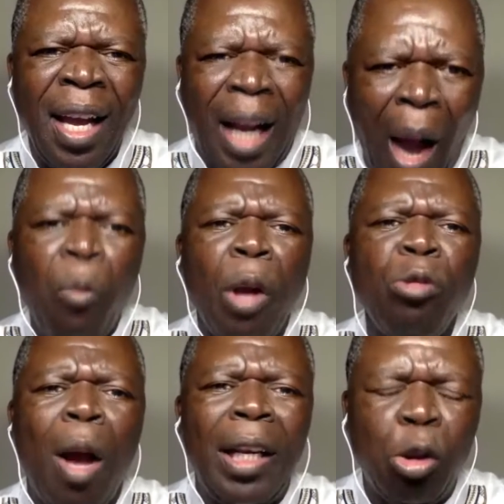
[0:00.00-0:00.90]
Come when
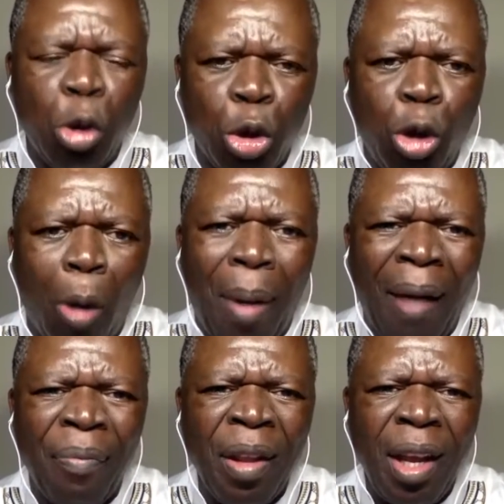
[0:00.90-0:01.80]
you are a little
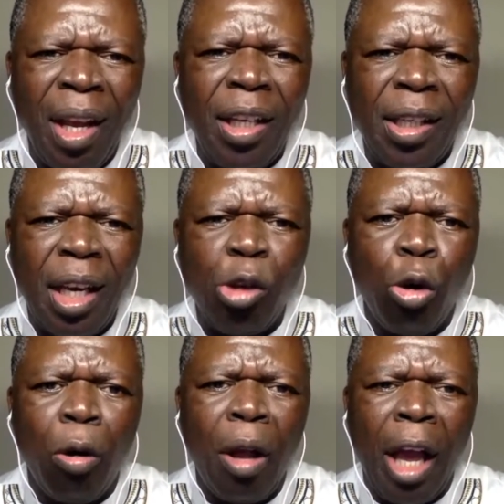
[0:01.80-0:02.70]
sober, it
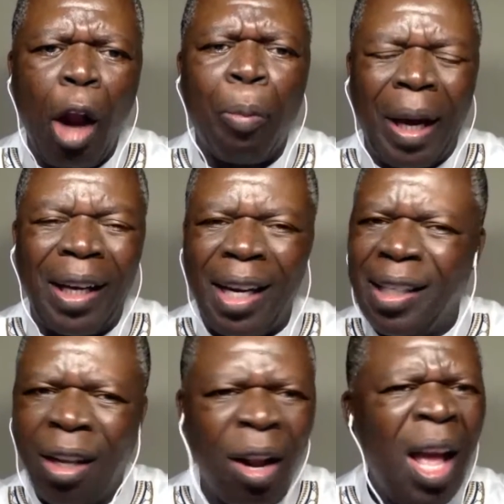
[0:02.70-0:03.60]
will help a
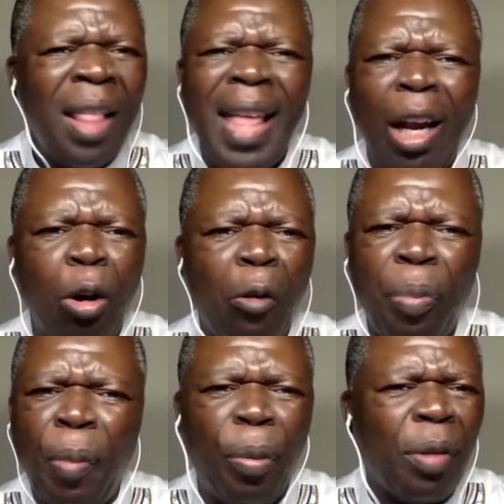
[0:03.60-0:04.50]
great deal. There are a lot
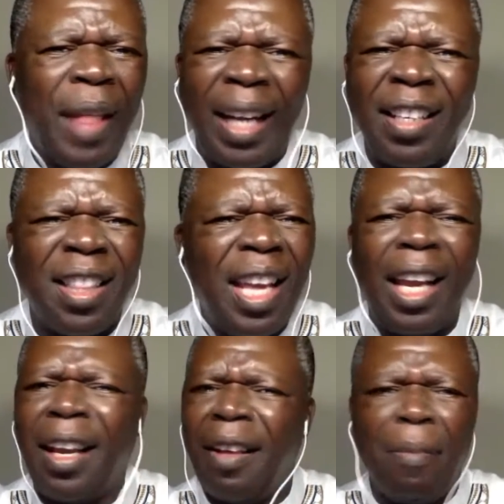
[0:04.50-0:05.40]
of people that
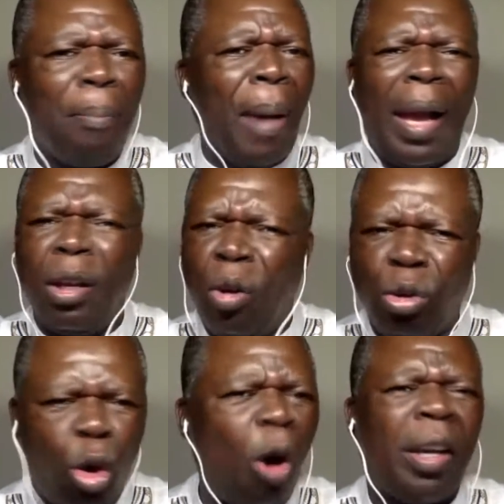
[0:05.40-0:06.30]
think by
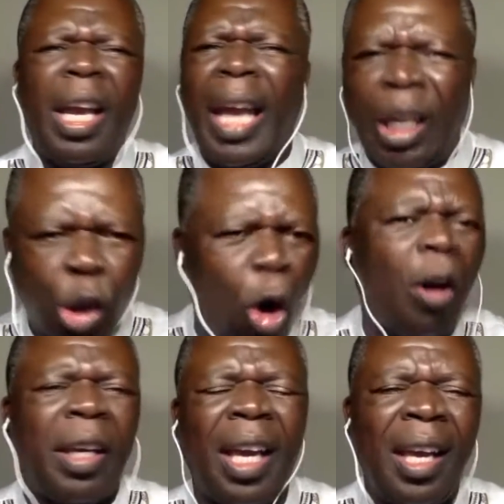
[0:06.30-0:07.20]
talking and
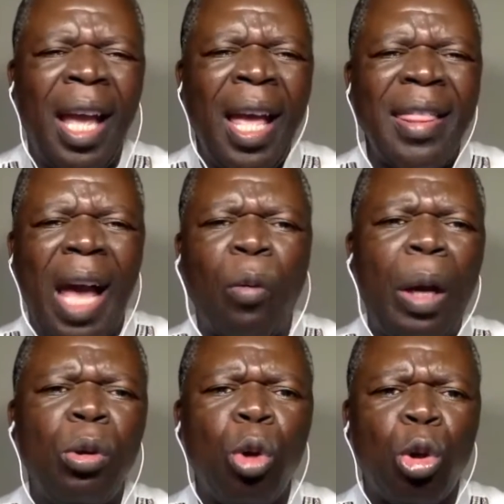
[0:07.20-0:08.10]
talking they're
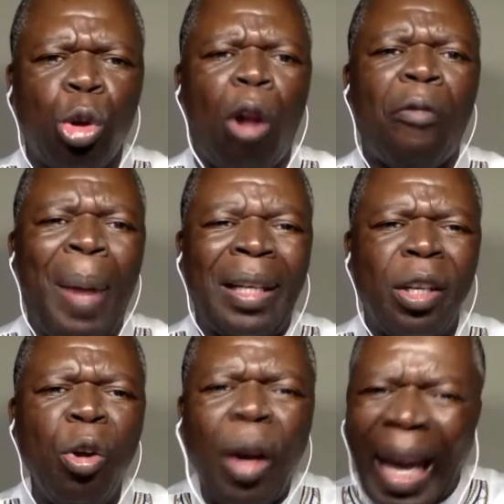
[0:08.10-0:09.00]
going to solve, but
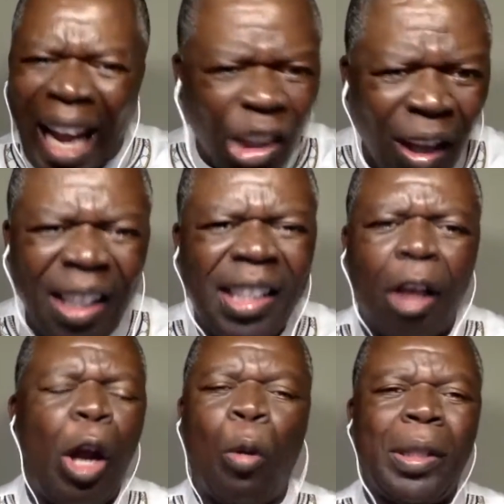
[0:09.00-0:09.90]
you can actually
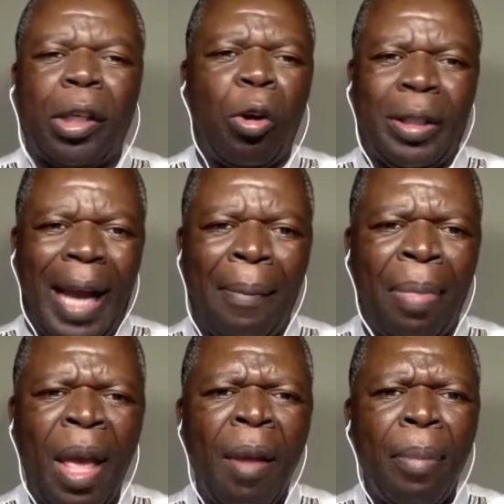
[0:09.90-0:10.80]
tell you're wasting your
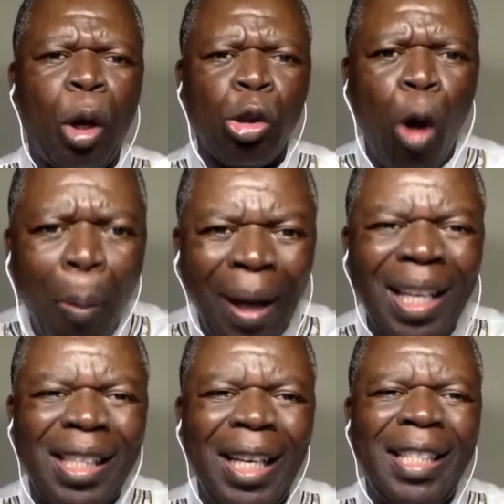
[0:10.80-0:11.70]
time because
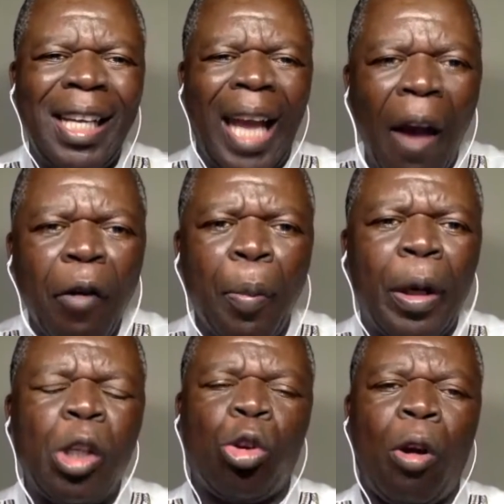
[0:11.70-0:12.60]
nobody's listening,
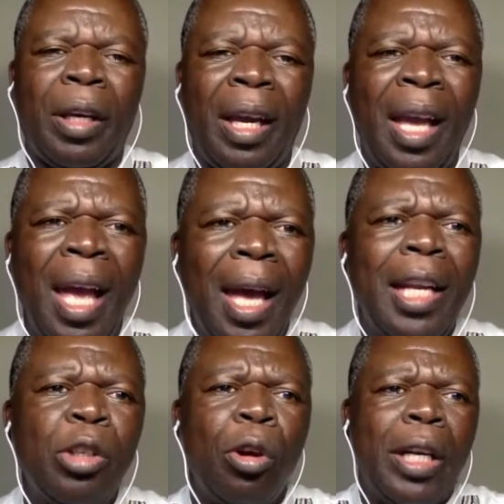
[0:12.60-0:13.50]
everybody's talking,
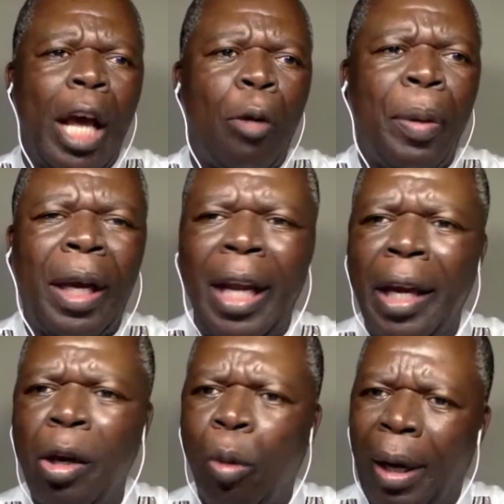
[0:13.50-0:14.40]
and it's not helping in
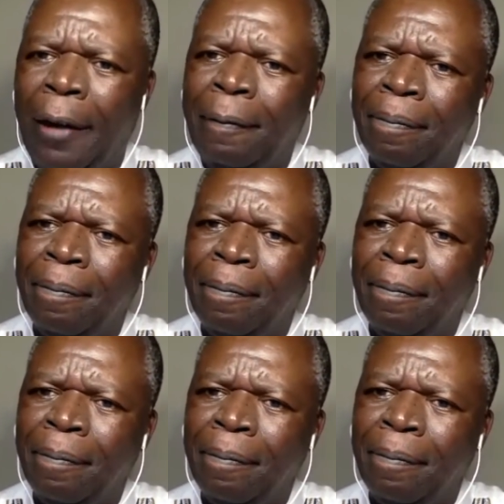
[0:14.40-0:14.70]
any way.